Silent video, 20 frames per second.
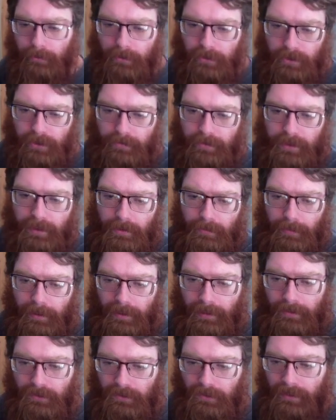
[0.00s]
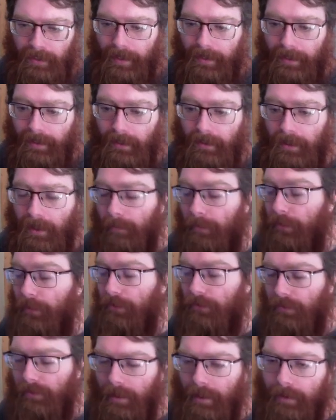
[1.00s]
defeated by this attack cannot be
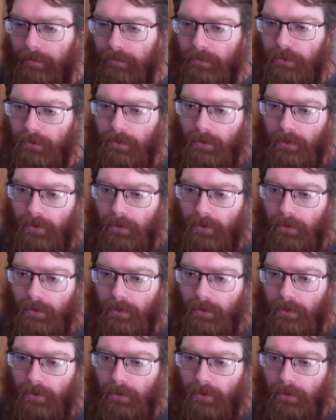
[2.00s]
revived. So